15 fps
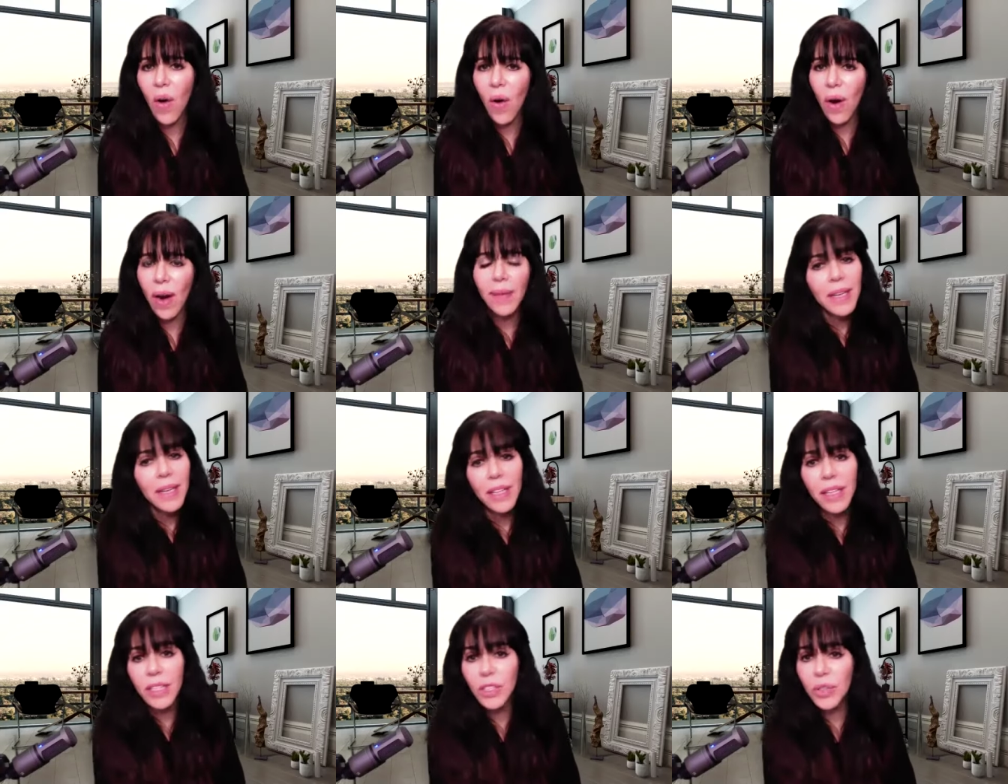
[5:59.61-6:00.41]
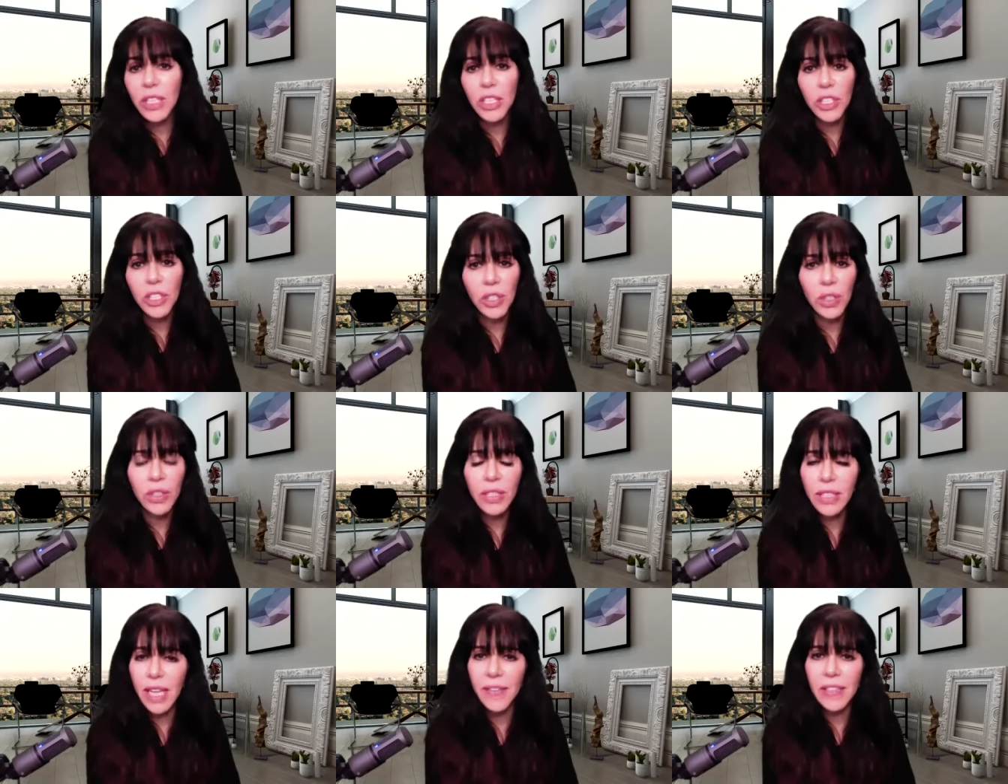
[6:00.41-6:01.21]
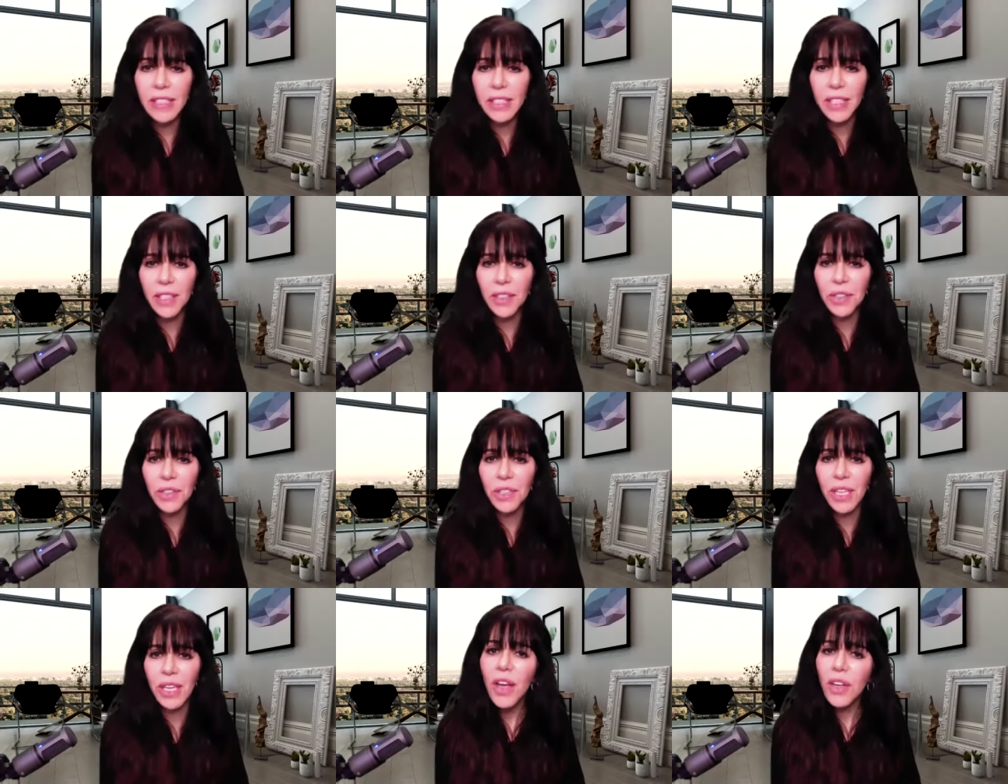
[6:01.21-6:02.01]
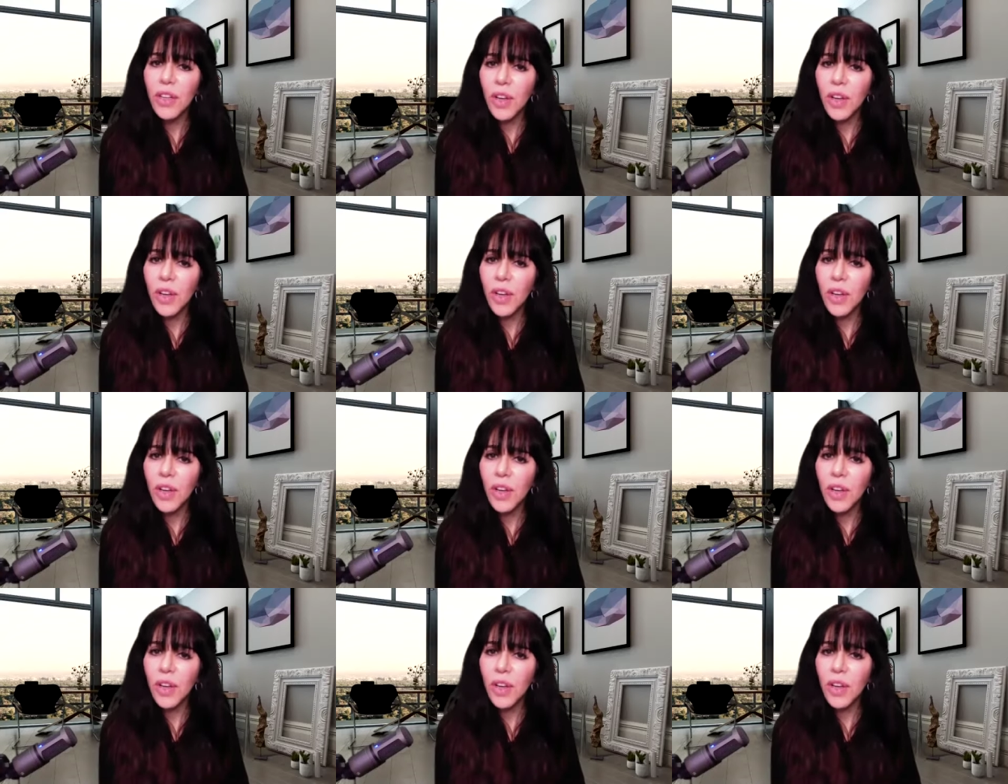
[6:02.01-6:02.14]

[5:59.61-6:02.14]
or the traditional savings solution.